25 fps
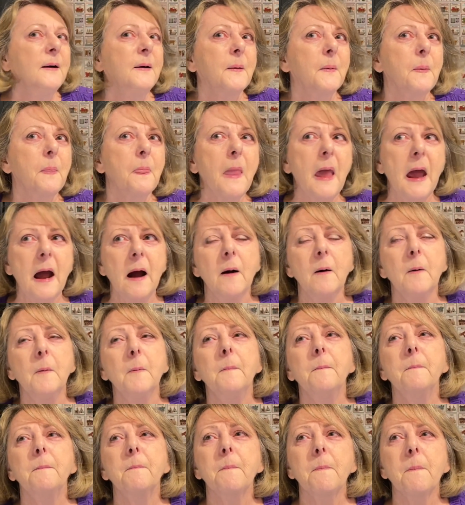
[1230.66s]
Now,
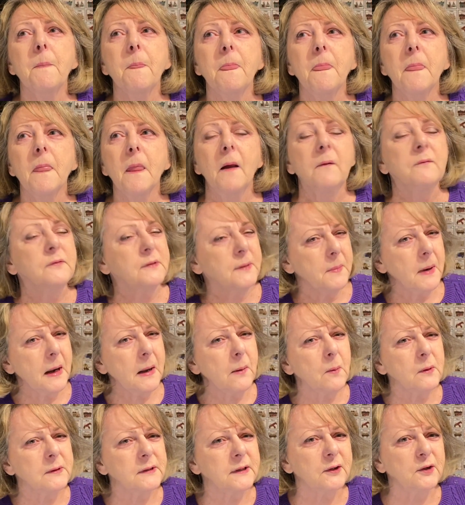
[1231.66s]
if somebody
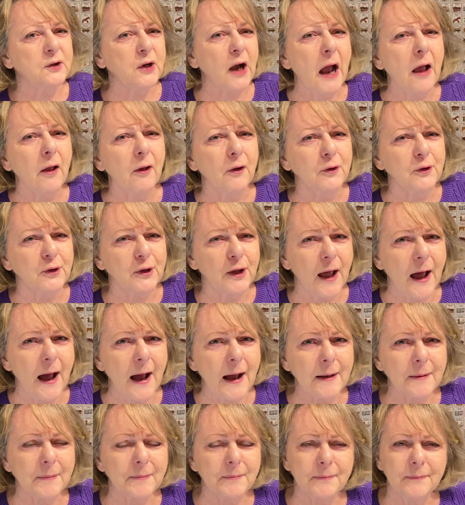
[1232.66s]
wants to challenge
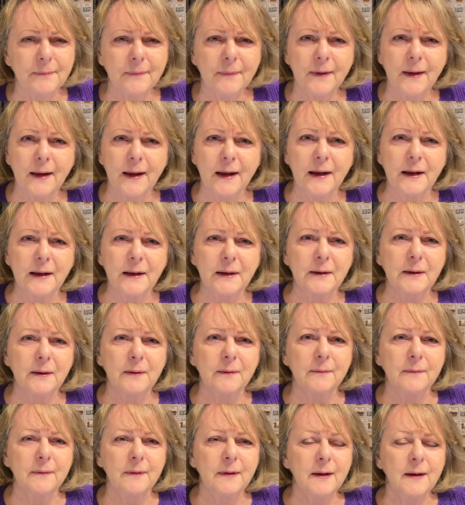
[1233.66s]
that,
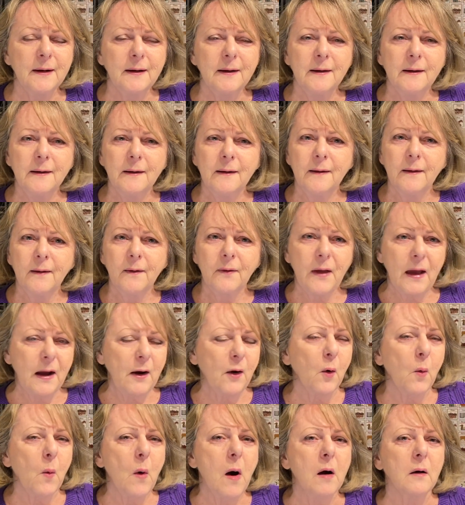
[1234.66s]
then they
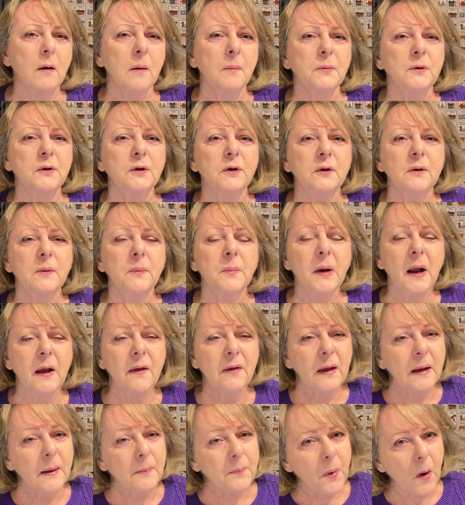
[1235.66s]
are welcome to. But I
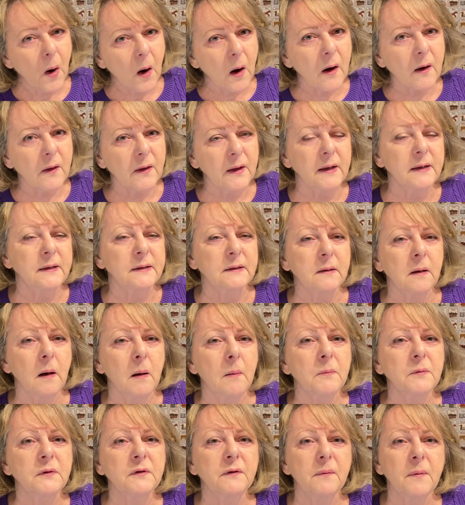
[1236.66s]
think part of this
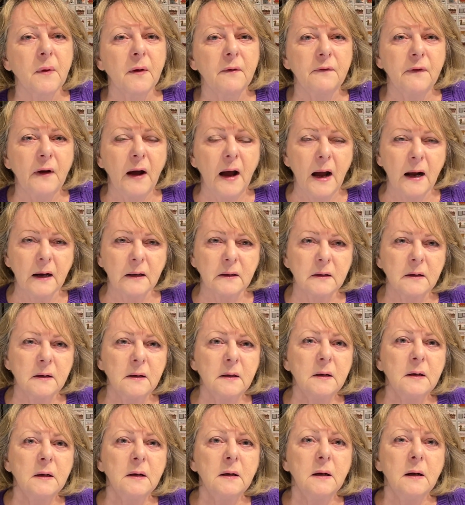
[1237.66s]
comes from the fact
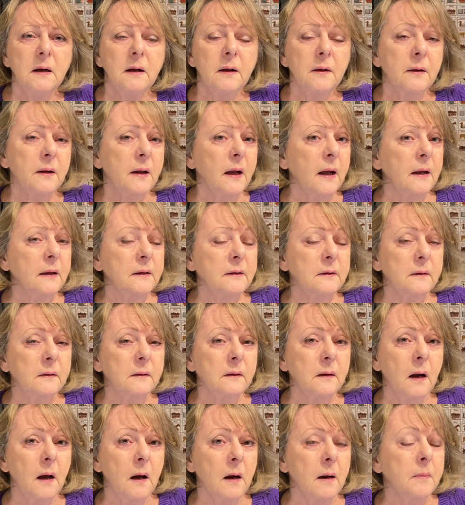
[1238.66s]
that
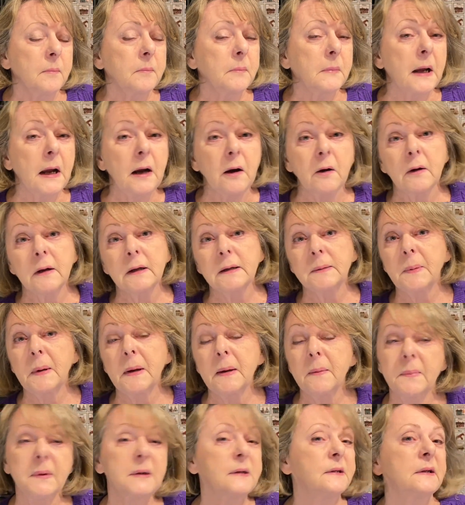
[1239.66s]
Karen has been
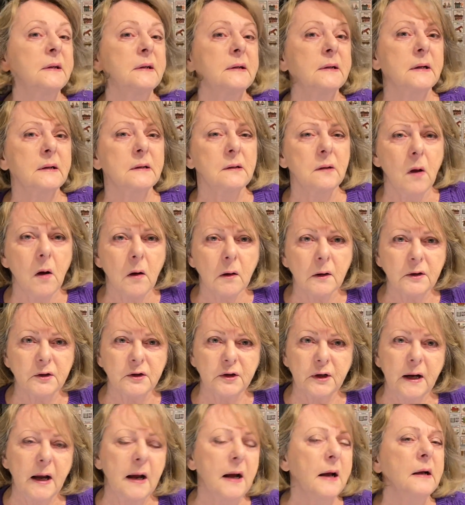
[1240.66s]
in business as long as
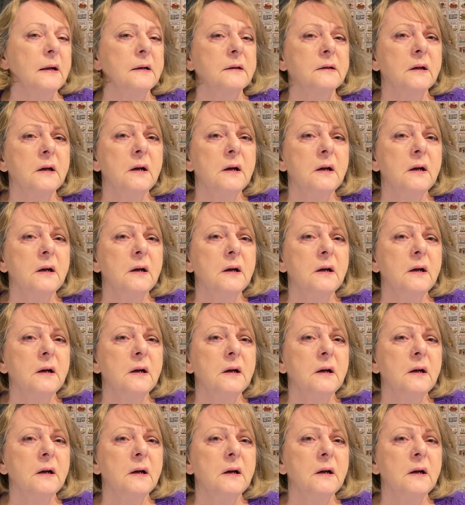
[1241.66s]
she has.